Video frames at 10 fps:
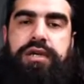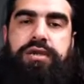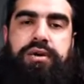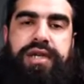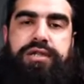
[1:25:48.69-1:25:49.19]

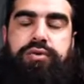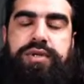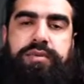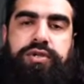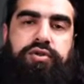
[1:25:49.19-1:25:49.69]
you know,
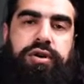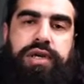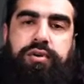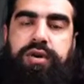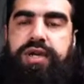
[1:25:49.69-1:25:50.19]
Hinduism is
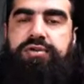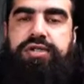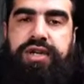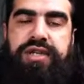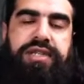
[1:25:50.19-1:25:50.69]
wrong and why
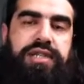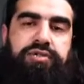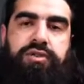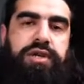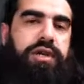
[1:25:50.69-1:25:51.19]
Christianity is wrong?